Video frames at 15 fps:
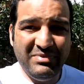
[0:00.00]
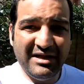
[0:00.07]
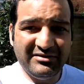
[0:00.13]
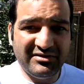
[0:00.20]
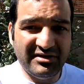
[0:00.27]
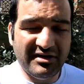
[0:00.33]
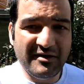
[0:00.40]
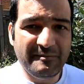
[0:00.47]

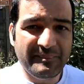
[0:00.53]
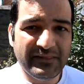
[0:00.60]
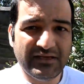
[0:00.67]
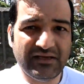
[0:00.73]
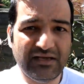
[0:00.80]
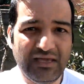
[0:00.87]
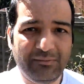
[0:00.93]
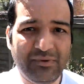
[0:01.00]
better
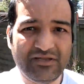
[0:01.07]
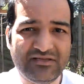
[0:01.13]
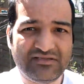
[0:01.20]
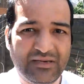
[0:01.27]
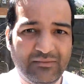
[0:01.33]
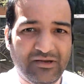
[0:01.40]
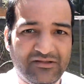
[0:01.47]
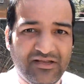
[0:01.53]
image
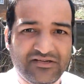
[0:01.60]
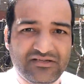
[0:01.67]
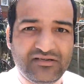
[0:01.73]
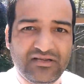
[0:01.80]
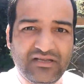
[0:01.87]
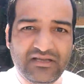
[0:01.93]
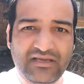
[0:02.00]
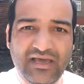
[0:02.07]

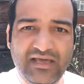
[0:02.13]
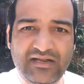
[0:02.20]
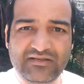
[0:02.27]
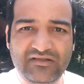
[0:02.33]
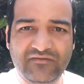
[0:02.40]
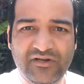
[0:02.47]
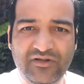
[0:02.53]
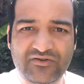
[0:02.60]
stabilization, and
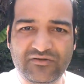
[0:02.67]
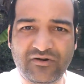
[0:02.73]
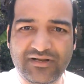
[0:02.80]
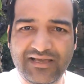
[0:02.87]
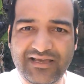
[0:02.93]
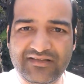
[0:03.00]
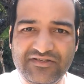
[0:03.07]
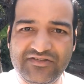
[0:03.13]
the video is not
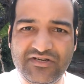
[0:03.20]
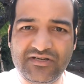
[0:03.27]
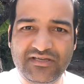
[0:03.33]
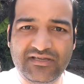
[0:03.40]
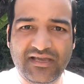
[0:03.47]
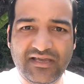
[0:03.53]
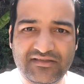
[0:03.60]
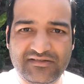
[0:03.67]
as
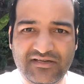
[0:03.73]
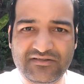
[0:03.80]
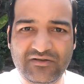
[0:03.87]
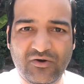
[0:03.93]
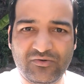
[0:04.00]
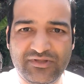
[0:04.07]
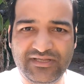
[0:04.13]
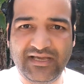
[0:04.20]
jerky as it is
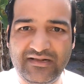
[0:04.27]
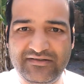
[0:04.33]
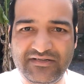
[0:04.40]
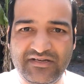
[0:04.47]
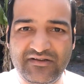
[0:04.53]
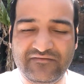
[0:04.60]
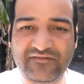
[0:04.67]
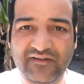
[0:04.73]
on the LG
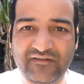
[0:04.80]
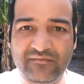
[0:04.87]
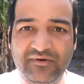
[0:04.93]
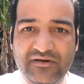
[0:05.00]
G5.